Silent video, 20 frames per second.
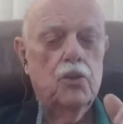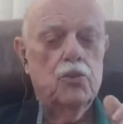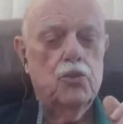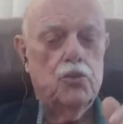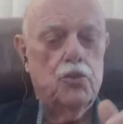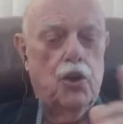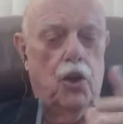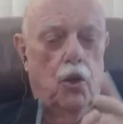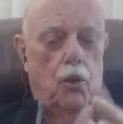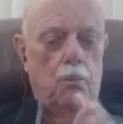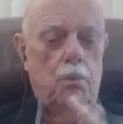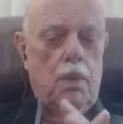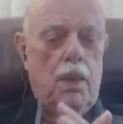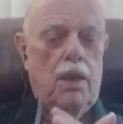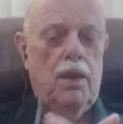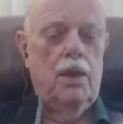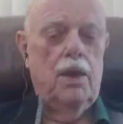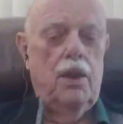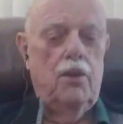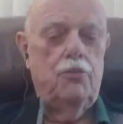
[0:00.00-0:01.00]
So
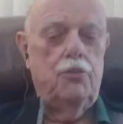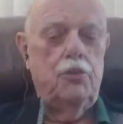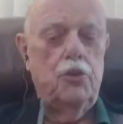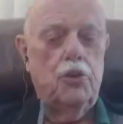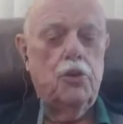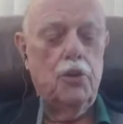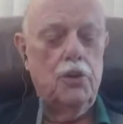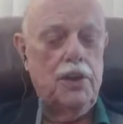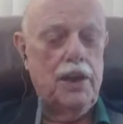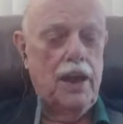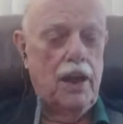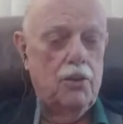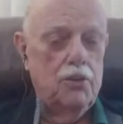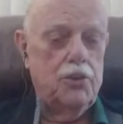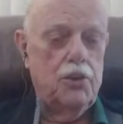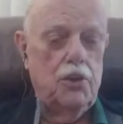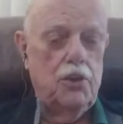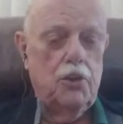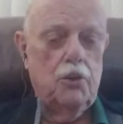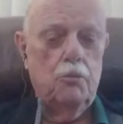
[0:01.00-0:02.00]
if you go down
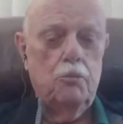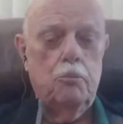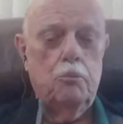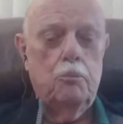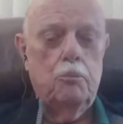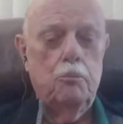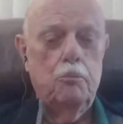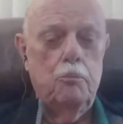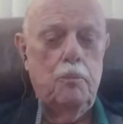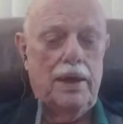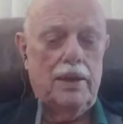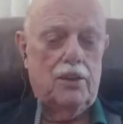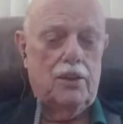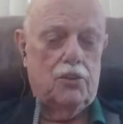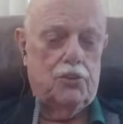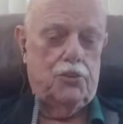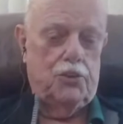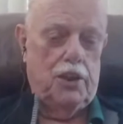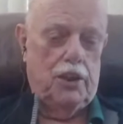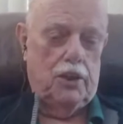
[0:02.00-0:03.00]
to your
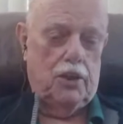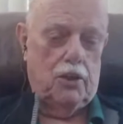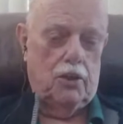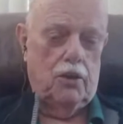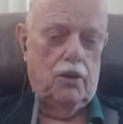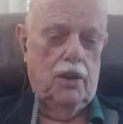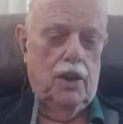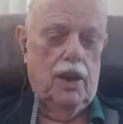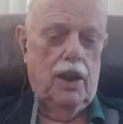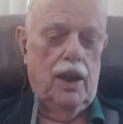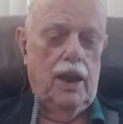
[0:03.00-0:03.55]
metals dealer